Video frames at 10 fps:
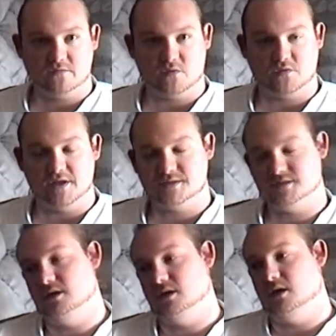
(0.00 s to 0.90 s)
for things.
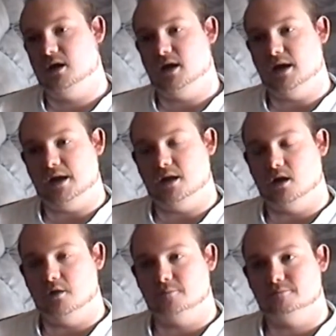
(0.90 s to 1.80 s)
And
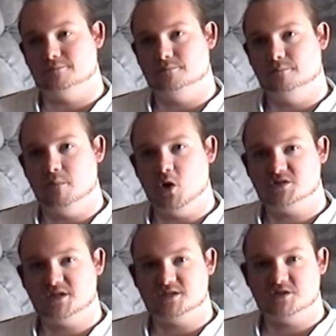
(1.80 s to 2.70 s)

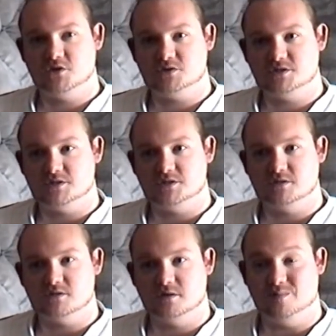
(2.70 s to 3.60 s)
most
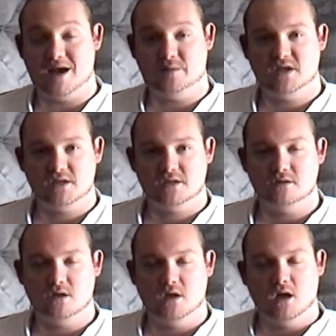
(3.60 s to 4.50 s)
excuses, in my opinion,
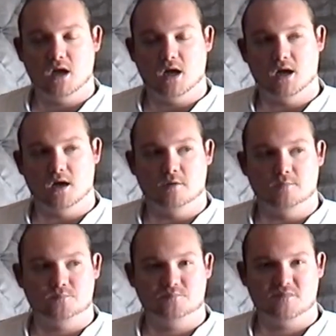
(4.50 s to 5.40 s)
come
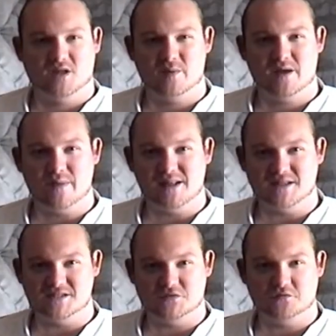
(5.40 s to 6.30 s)
out of mainly
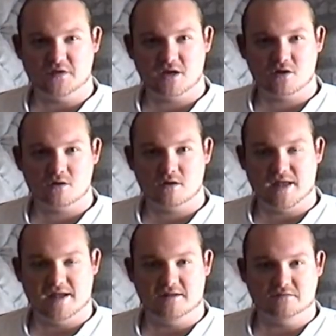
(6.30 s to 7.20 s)
just fear
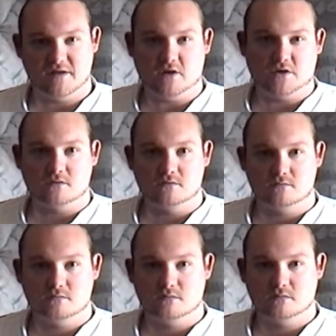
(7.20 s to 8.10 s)
and failure.
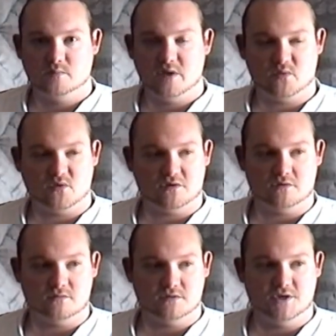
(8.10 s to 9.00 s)
People are,
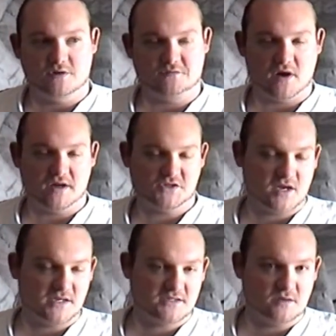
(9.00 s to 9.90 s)
afraid to
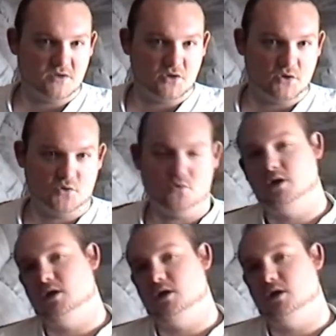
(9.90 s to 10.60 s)
try something new,